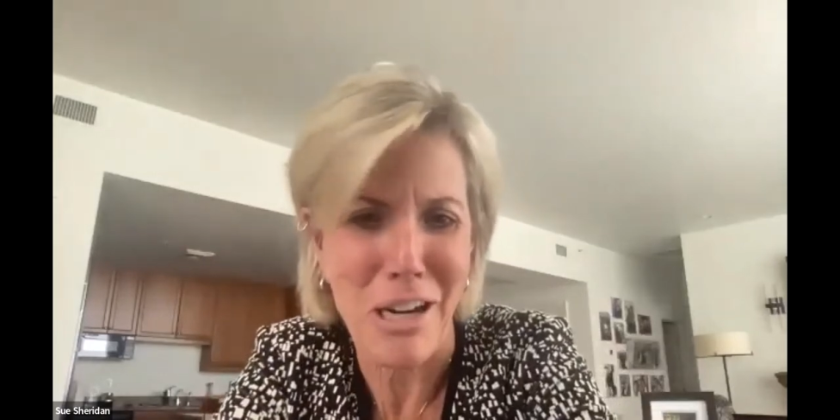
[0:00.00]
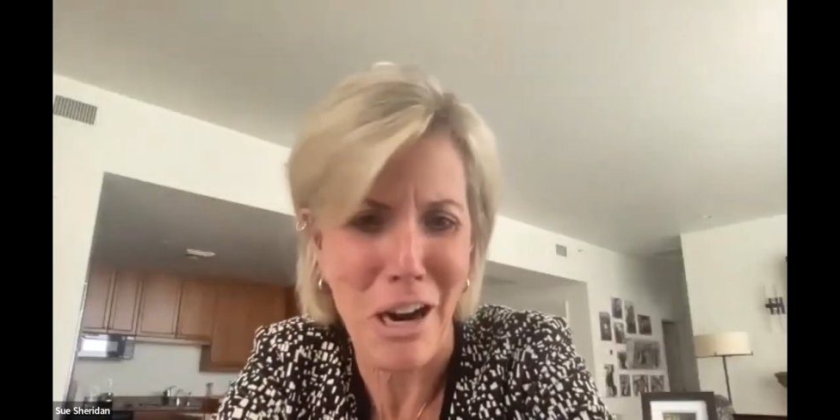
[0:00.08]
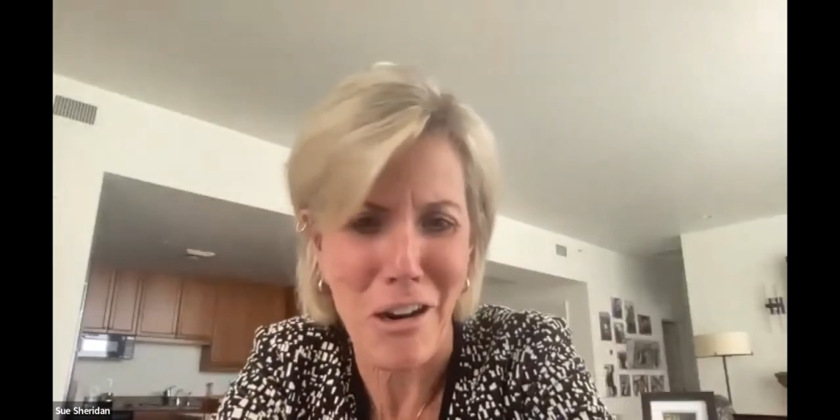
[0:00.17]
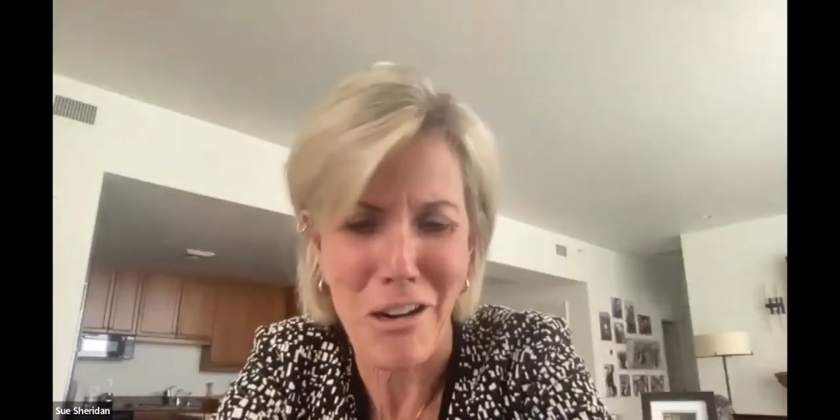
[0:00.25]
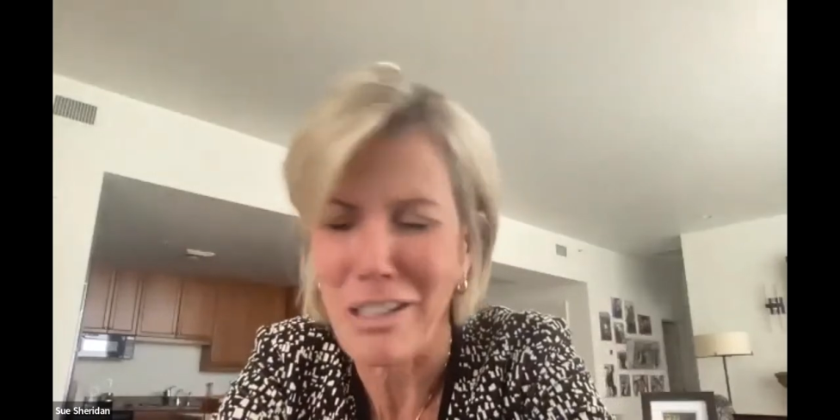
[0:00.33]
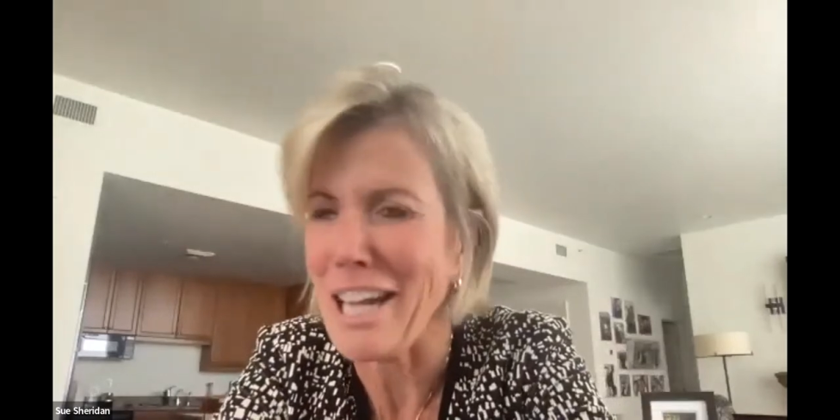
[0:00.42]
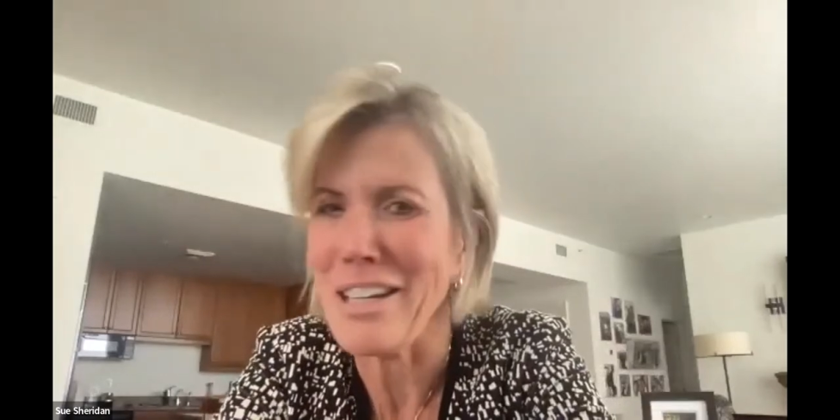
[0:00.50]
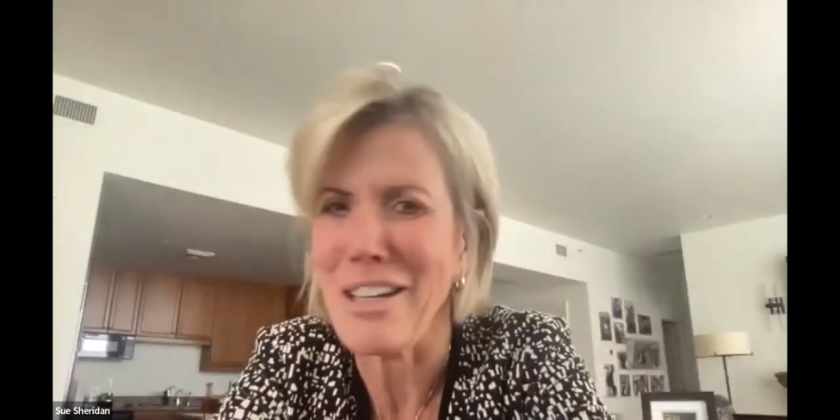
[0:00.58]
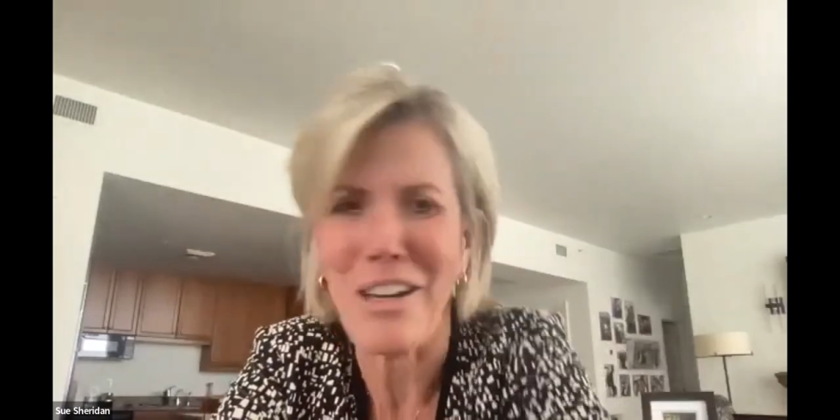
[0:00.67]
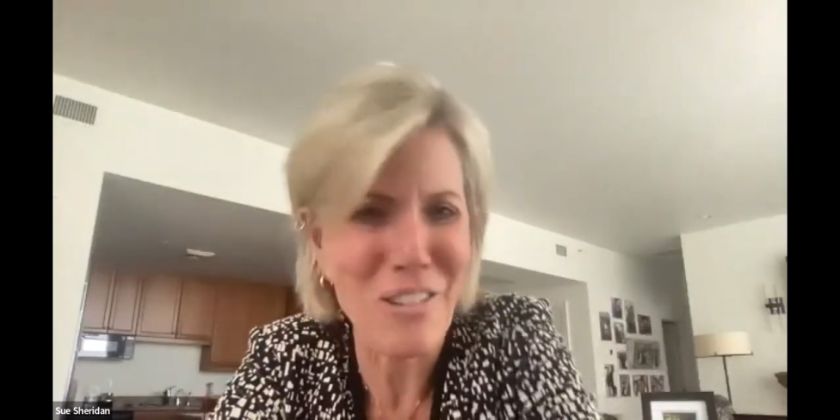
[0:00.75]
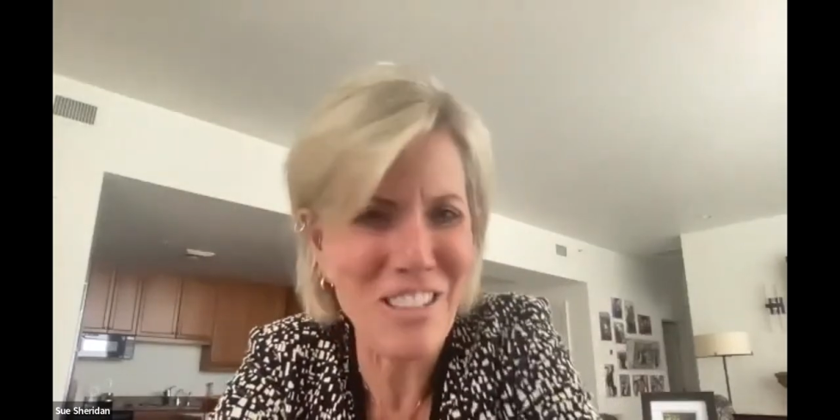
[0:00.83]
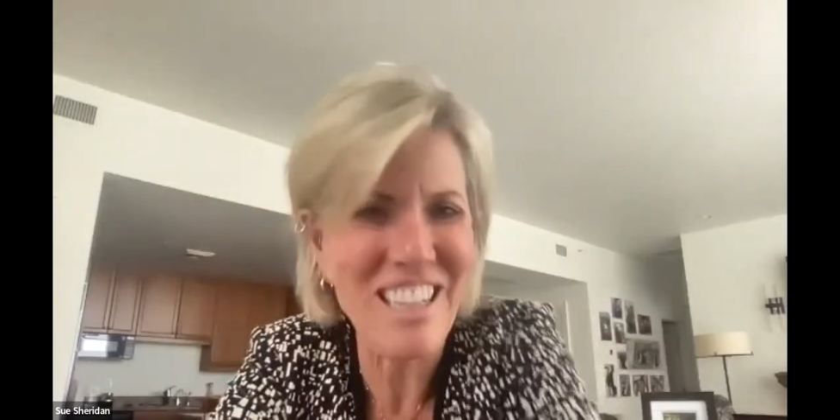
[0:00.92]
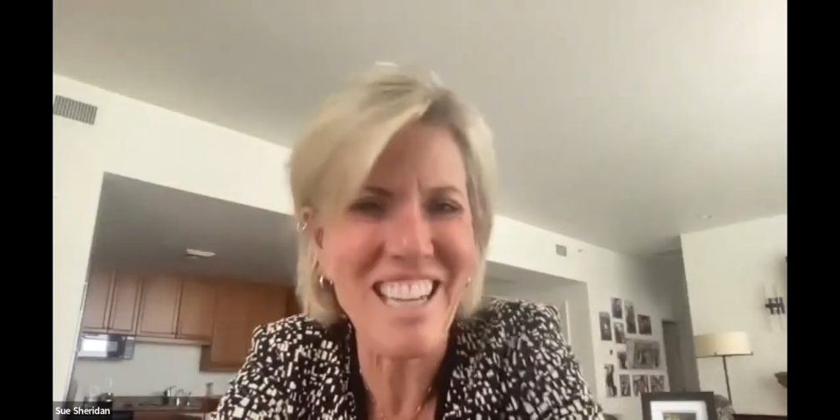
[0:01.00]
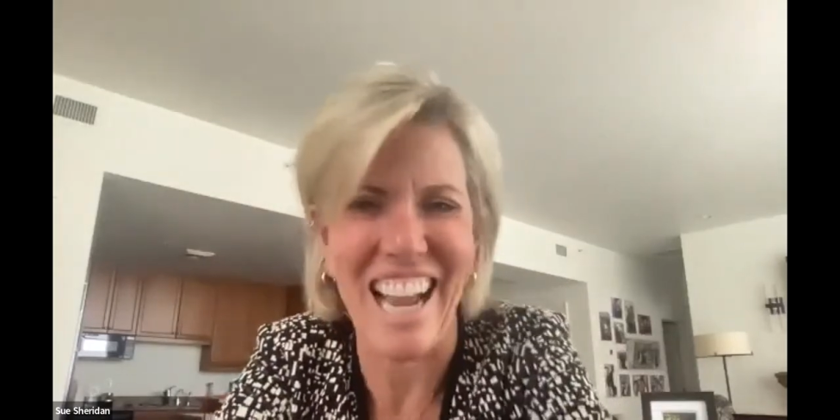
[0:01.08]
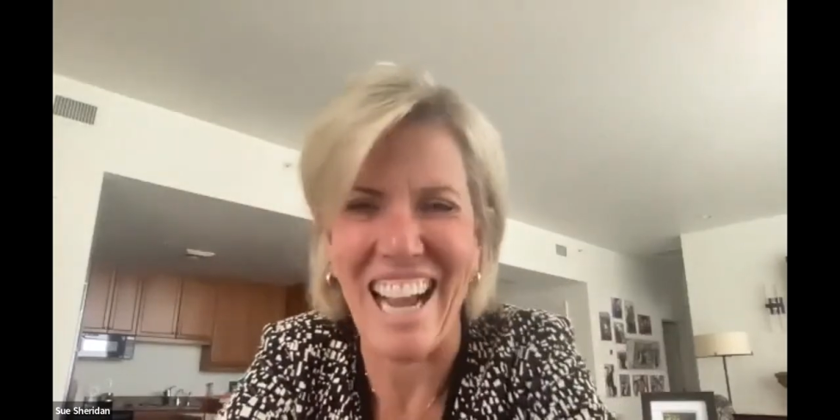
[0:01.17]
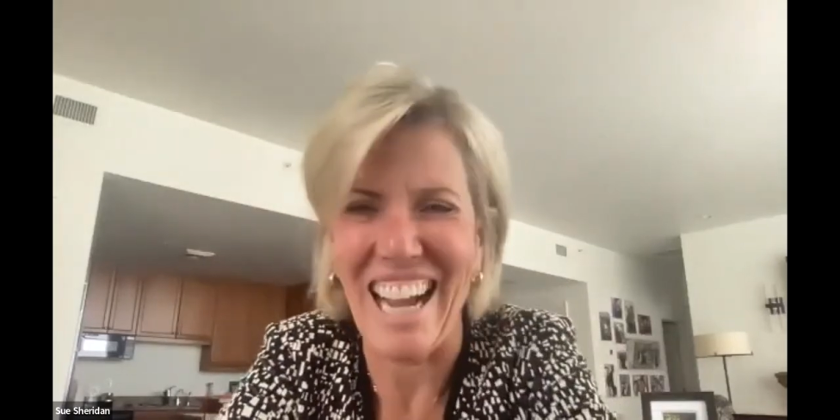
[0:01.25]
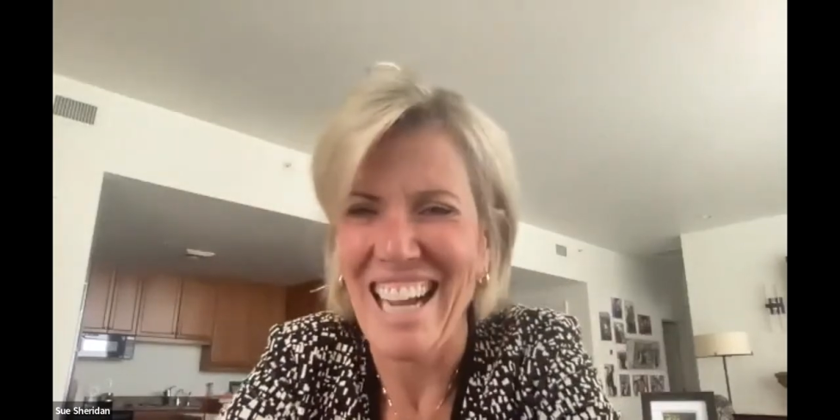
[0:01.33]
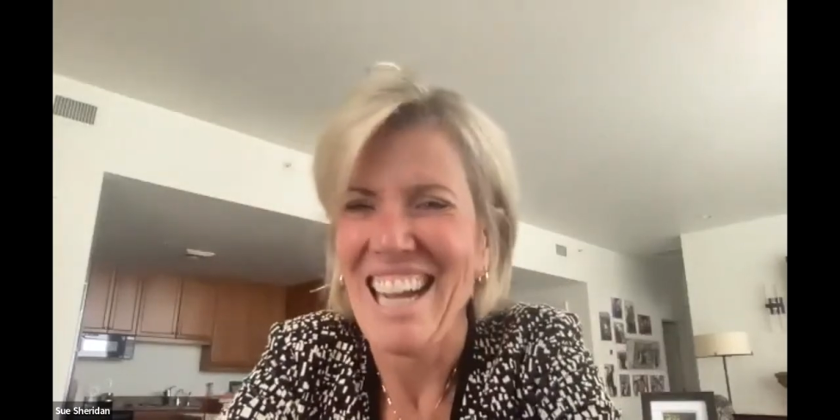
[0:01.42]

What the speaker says: Carole and I know. Yeah.